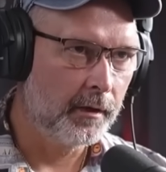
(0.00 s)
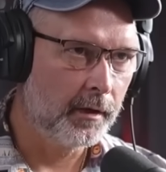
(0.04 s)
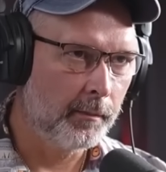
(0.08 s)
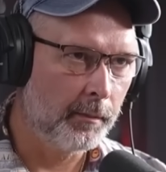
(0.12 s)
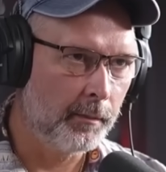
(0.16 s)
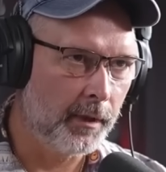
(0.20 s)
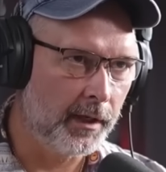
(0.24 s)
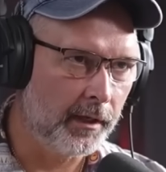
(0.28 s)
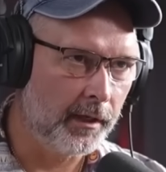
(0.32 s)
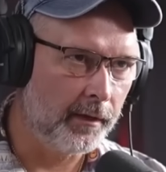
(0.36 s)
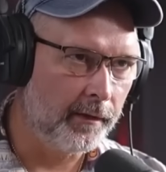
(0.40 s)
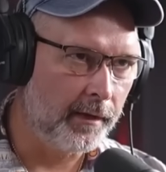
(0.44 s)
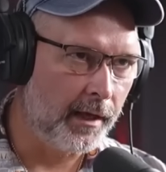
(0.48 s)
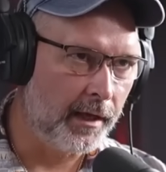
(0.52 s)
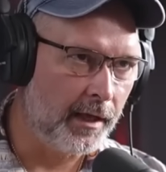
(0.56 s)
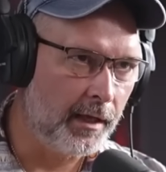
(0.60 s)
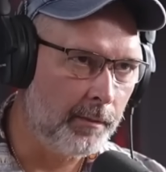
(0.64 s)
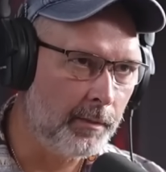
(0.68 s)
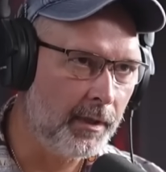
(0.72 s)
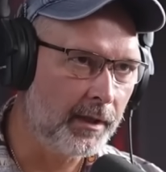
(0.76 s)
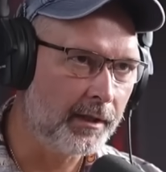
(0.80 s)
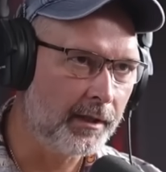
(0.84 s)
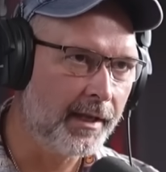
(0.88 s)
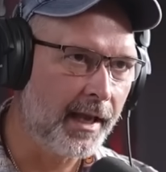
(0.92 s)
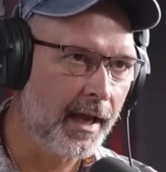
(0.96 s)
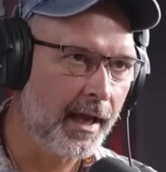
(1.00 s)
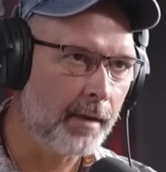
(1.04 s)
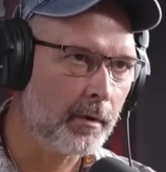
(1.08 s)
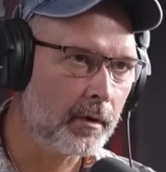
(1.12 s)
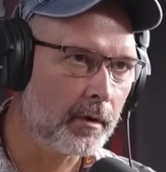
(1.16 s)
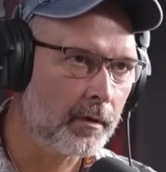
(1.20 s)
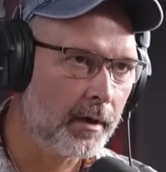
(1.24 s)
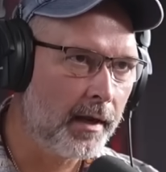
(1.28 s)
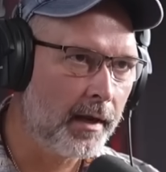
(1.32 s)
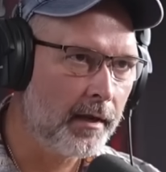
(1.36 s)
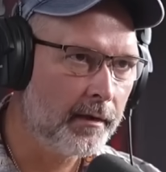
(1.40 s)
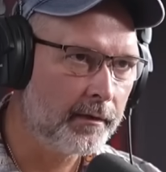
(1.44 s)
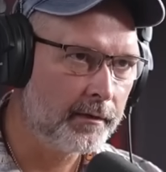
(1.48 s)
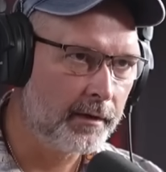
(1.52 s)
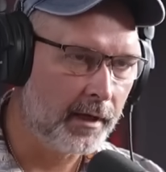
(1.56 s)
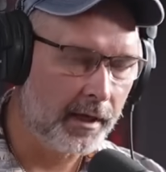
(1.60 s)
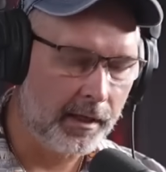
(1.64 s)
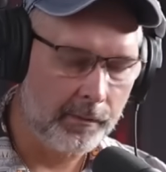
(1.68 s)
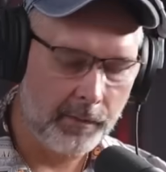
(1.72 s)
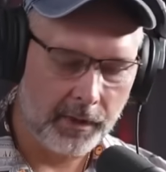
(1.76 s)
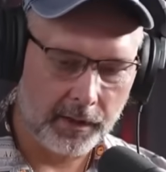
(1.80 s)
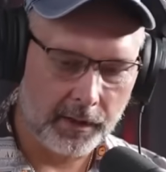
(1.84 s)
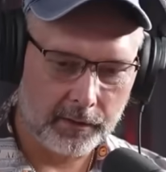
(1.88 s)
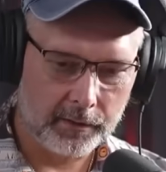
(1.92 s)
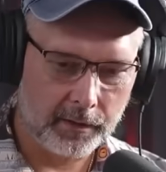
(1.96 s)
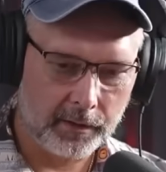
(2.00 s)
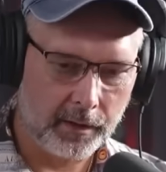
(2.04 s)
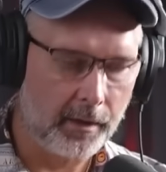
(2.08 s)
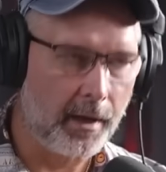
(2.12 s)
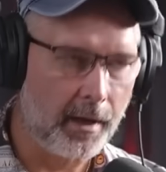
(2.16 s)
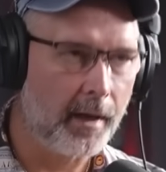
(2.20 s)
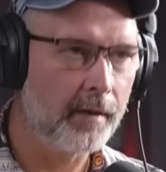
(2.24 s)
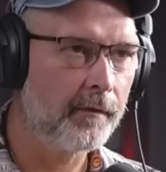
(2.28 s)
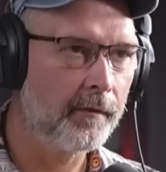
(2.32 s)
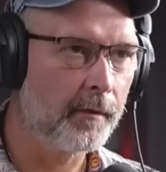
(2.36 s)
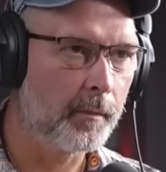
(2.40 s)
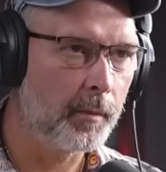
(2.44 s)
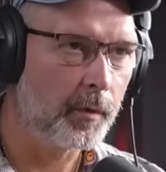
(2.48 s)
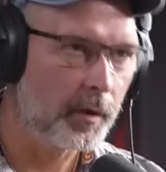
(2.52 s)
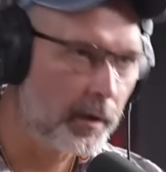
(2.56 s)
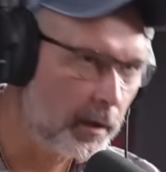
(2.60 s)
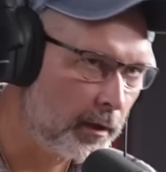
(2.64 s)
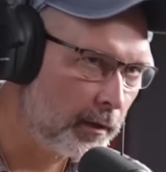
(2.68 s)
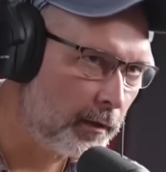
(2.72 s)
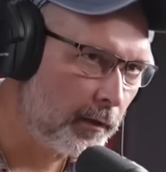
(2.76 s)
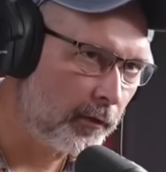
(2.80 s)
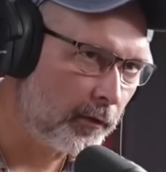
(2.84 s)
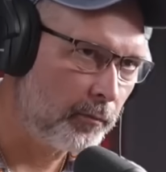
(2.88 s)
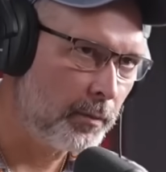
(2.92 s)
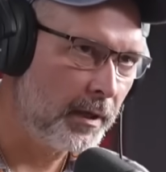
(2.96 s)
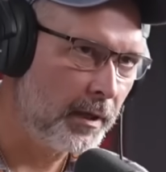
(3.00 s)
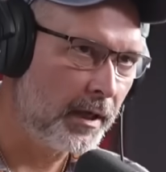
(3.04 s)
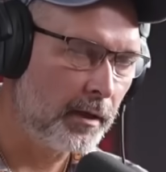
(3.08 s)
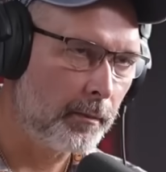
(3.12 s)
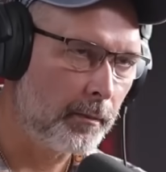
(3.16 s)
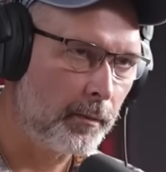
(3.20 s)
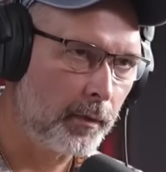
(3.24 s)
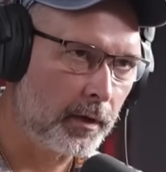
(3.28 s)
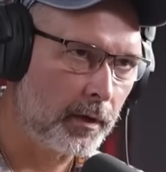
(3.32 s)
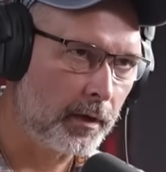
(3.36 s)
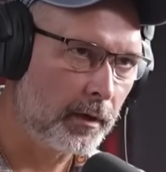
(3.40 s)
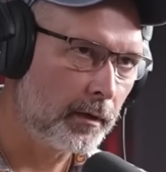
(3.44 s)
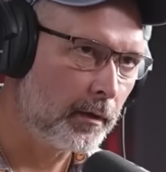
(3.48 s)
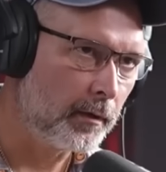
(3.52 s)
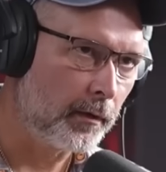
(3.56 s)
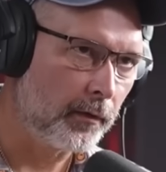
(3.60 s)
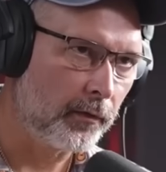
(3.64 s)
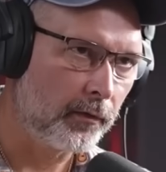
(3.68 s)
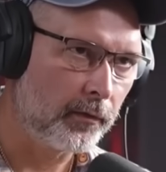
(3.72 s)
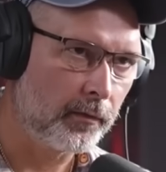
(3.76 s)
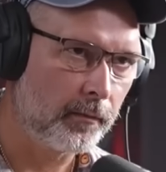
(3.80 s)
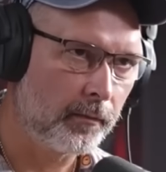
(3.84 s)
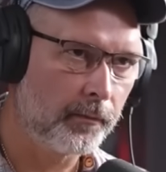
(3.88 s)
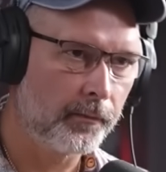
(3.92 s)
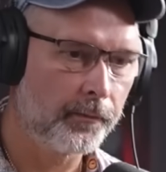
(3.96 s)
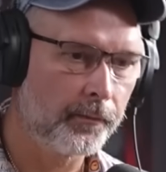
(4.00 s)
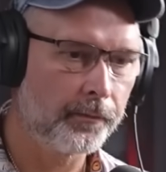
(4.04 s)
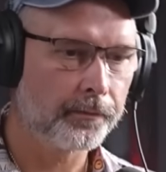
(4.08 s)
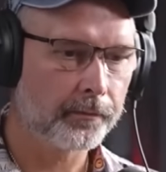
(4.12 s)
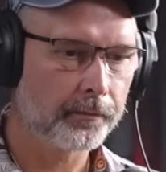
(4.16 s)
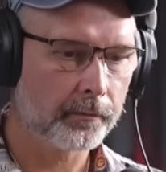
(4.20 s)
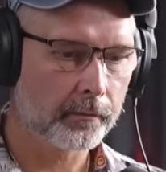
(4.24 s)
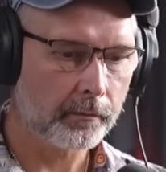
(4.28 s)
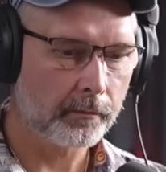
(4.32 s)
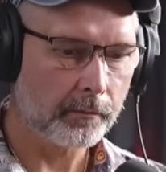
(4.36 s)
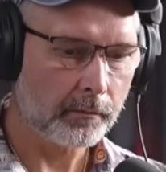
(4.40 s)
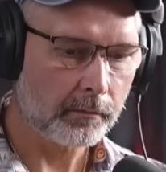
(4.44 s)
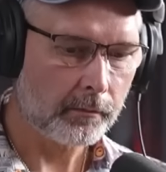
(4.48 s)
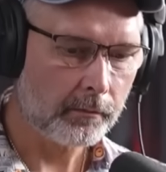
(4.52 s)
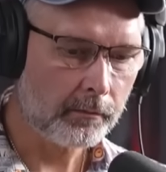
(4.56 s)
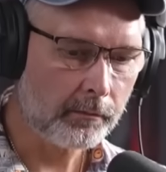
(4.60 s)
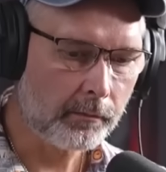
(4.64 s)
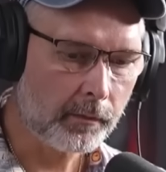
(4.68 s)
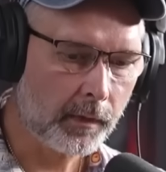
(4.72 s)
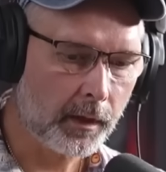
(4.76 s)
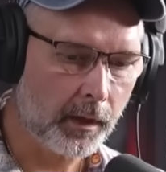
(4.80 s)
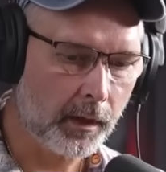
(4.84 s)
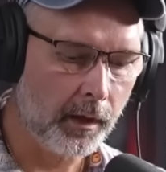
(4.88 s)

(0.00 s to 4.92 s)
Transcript: meaning they emit gamma rays, they emit you know, alpha particles, beta particles, Okay.